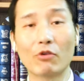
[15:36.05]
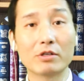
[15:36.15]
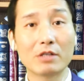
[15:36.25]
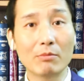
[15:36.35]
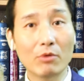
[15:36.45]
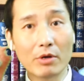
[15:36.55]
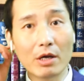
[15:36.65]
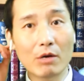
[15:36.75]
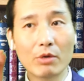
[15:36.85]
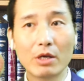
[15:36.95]
for example,
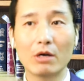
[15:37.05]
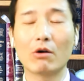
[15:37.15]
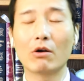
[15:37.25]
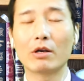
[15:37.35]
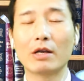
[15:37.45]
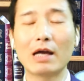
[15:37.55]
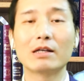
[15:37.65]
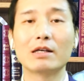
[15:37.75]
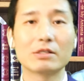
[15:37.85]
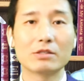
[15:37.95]
earring or a
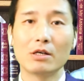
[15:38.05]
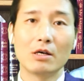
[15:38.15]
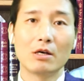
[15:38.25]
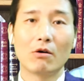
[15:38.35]
necklace